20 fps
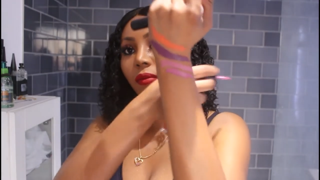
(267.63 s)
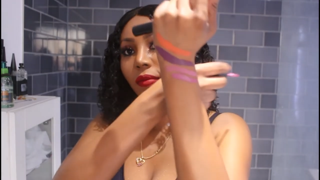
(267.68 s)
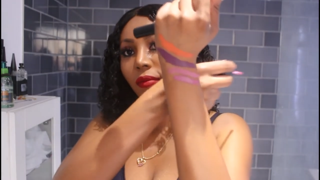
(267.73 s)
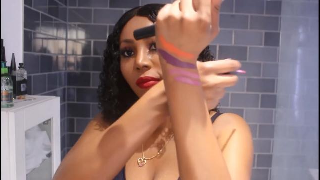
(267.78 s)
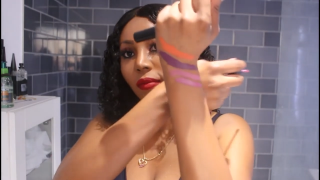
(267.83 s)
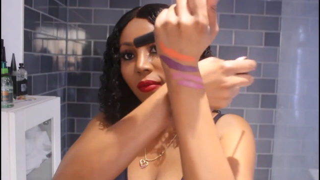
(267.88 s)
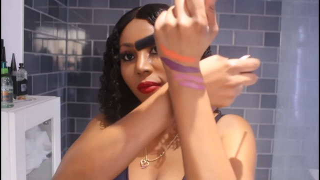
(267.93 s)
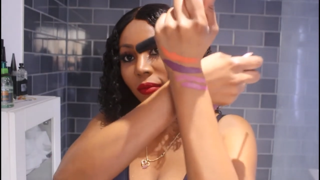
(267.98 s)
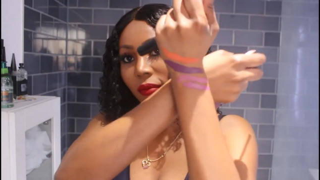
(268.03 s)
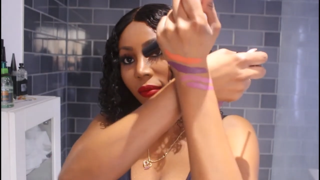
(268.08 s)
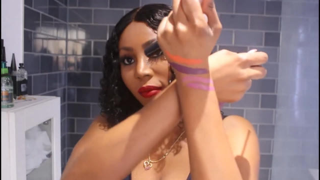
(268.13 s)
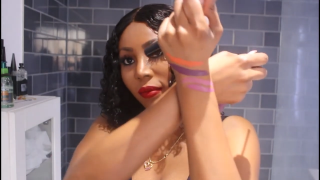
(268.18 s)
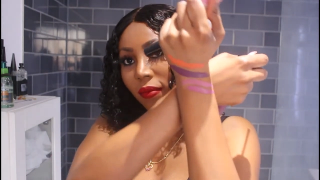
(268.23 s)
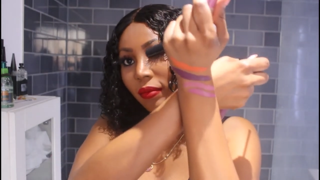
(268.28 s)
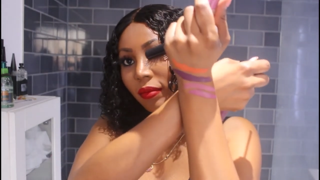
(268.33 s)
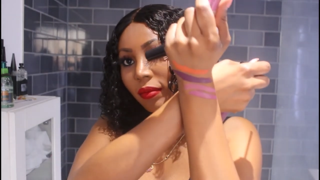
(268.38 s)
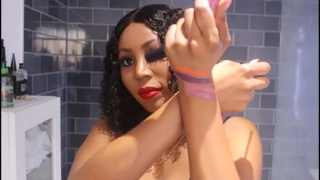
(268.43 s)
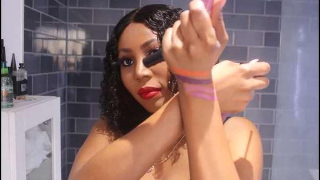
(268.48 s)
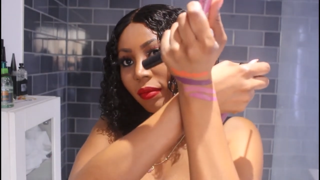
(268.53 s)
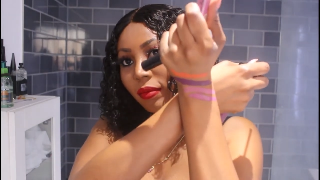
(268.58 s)

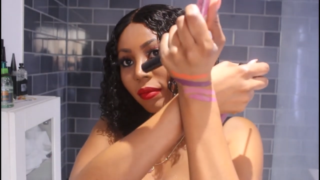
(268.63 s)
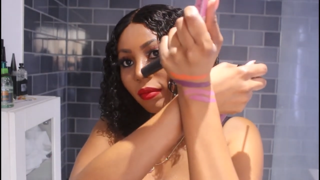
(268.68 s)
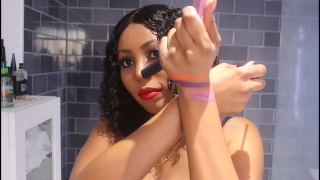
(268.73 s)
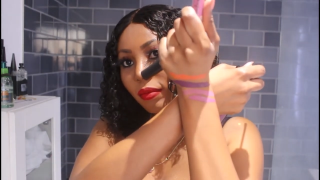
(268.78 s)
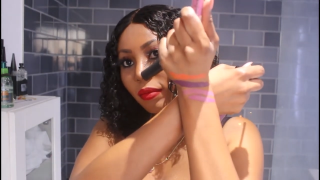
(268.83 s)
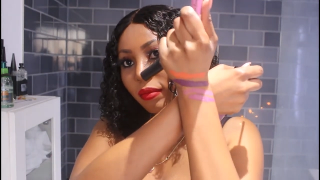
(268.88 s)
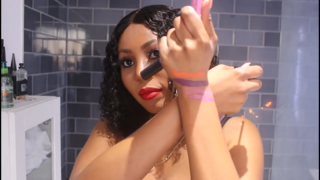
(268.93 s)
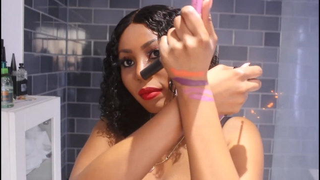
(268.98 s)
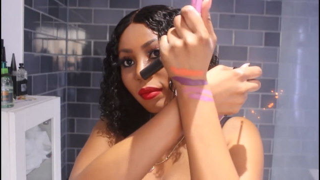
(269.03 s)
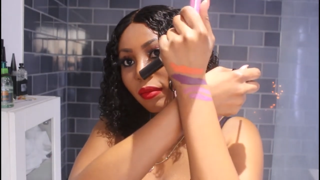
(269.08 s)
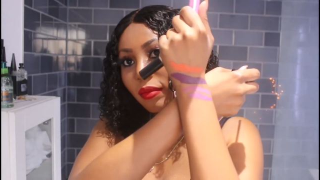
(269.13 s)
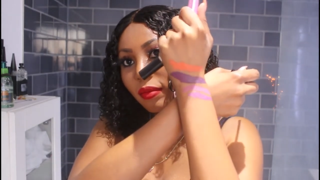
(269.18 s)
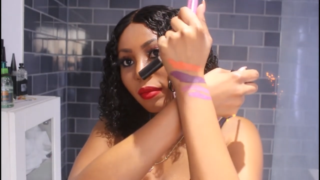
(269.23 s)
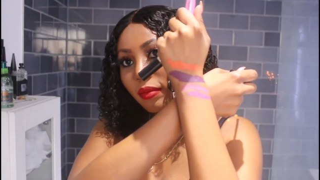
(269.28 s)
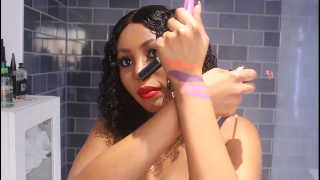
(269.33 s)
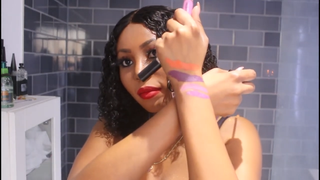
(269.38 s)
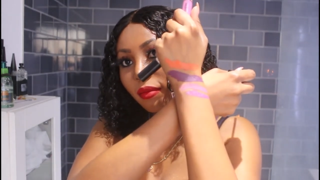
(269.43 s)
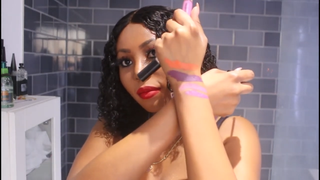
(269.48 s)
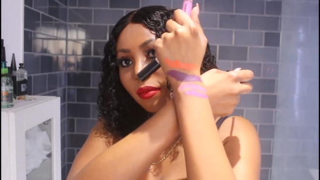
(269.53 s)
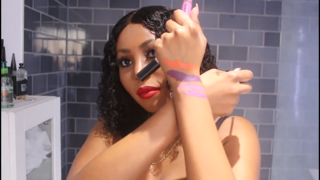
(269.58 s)

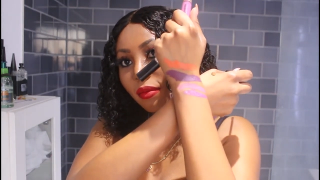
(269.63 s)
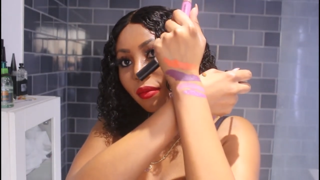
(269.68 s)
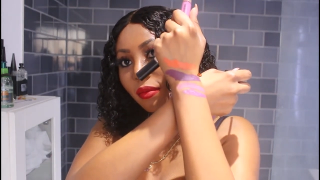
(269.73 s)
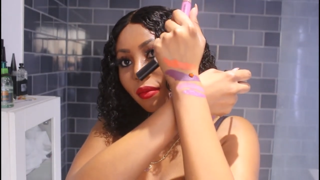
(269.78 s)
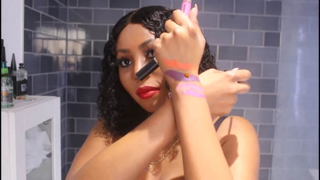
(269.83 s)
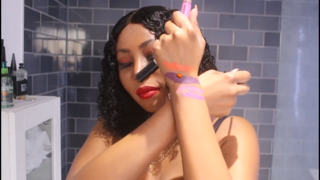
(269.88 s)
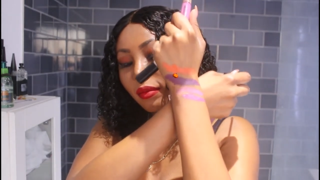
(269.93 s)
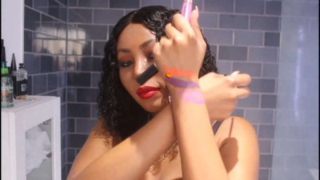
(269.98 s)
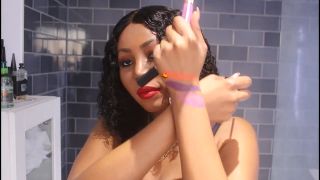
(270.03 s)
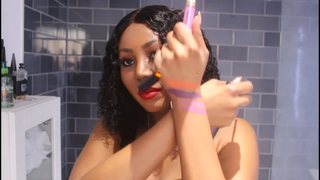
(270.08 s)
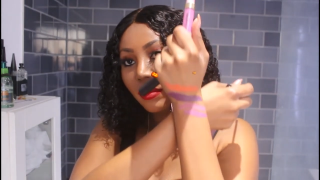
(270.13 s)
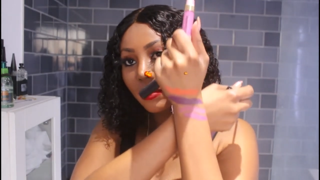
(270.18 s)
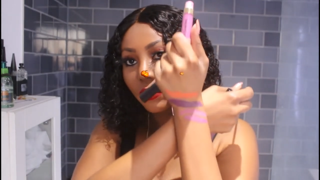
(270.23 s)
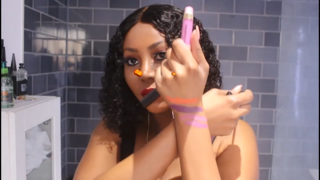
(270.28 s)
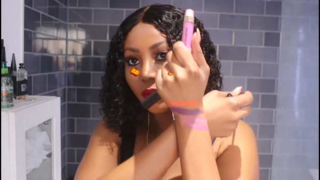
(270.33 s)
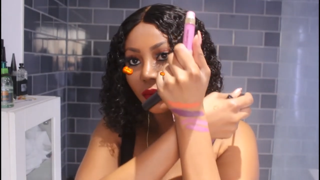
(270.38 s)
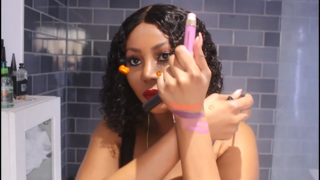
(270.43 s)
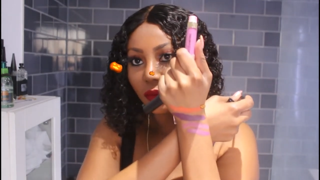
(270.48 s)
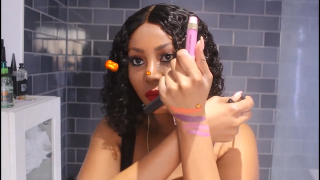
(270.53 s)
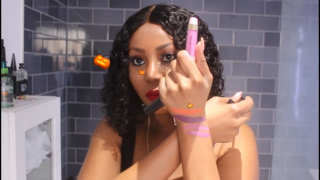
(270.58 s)

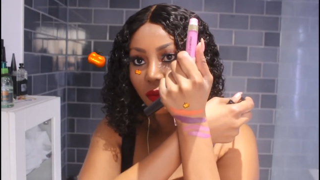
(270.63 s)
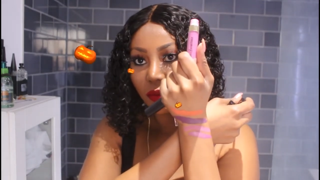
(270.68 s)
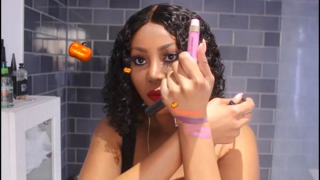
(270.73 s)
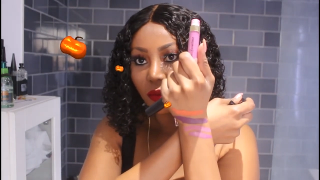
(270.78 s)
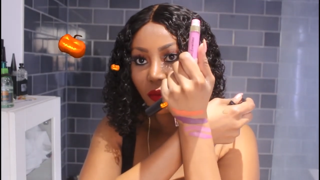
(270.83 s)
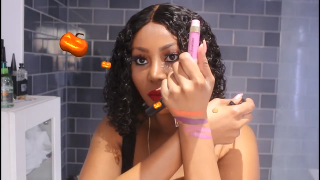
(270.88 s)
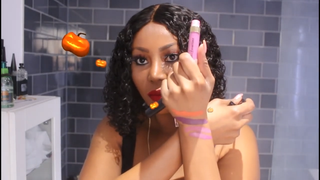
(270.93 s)
[no speech]